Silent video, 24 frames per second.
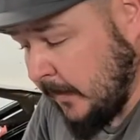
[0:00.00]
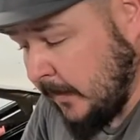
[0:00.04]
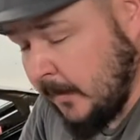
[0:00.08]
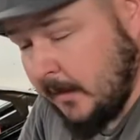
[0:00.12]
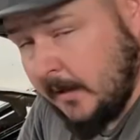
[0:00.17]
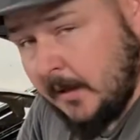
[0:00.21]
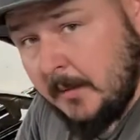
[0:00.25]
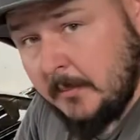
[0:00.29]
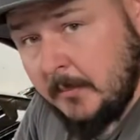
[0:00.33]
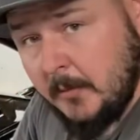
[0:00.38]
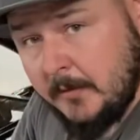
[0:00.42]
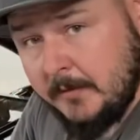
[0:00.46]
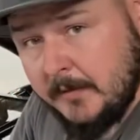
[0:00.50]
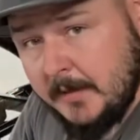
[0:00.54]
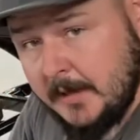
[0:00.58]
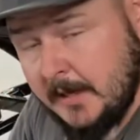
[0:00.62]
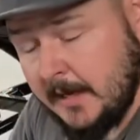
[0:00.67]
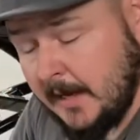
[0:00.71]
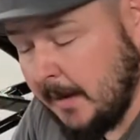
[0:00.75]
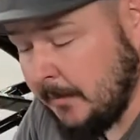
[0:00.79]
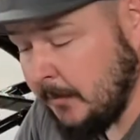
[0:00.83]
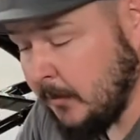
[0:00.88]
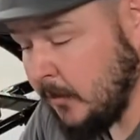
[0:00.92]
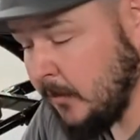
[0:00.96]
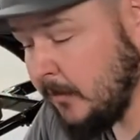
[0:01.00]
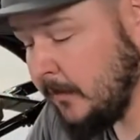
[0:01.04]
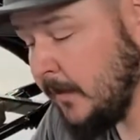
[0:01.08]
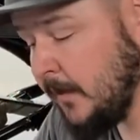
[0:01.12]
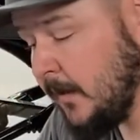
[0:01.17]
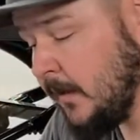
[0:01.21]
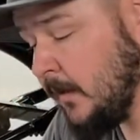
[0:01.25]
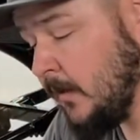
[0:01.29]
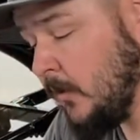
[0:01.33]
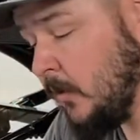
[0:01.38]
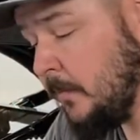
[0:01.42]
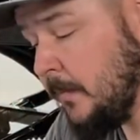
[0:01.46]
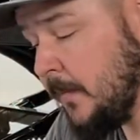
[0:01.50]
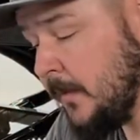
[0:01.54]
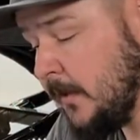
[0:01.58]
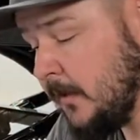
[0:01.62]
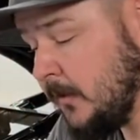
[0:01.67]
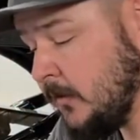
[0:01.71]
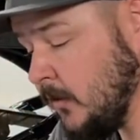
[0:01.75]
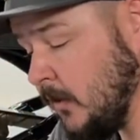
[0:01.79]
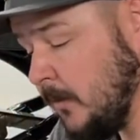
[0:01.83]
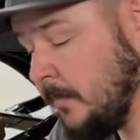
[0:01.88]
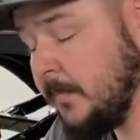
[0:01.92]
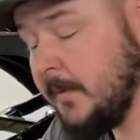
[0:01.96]
I'll move the camera over and I'll open
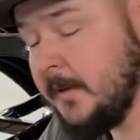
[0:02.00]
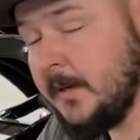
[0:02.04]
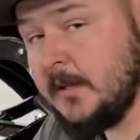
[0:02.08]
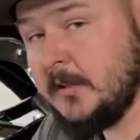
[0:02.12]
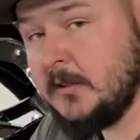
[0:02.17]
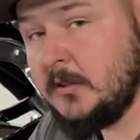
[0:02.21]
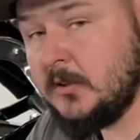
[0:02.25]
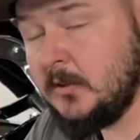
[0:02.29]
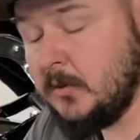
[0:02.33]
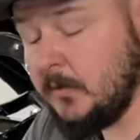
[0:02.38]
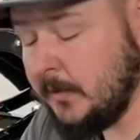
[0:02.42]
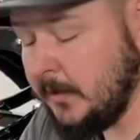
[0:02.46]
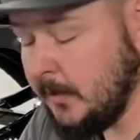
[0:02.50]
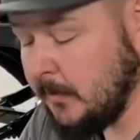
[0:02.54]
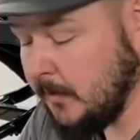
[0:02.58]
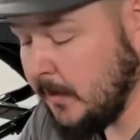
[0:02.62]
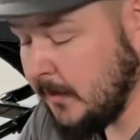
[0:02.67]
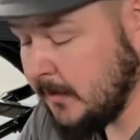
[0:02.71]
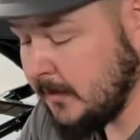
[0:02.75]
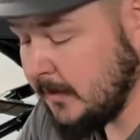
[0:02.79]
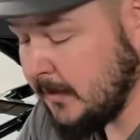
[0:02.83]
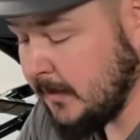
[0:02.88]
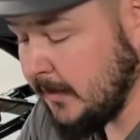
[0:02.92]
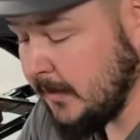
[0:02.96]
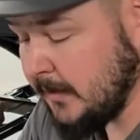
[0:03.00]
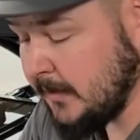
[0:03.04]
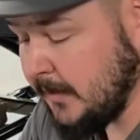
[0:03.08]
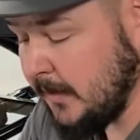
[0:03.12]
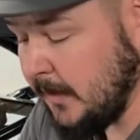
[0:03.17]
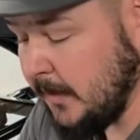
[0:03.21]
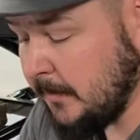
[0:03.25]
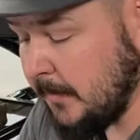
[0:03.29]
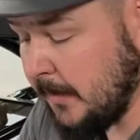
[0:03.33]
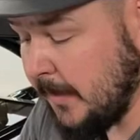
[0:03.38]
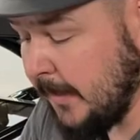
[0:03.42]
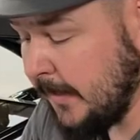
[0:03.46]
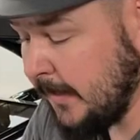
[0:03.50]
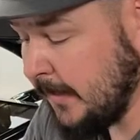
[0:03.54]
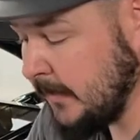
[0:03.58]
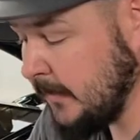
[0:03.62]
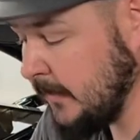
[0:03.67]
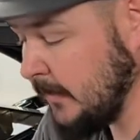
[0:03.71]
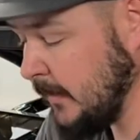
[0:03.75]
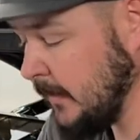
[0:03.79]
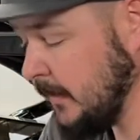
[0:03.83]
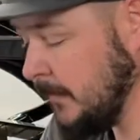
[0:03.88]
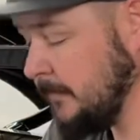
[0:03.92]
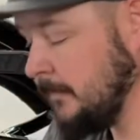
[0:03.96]
this up and I'll show you what's in this here package
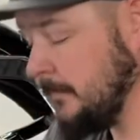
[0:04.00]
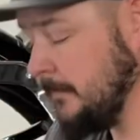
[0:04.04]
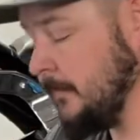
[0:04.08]
here.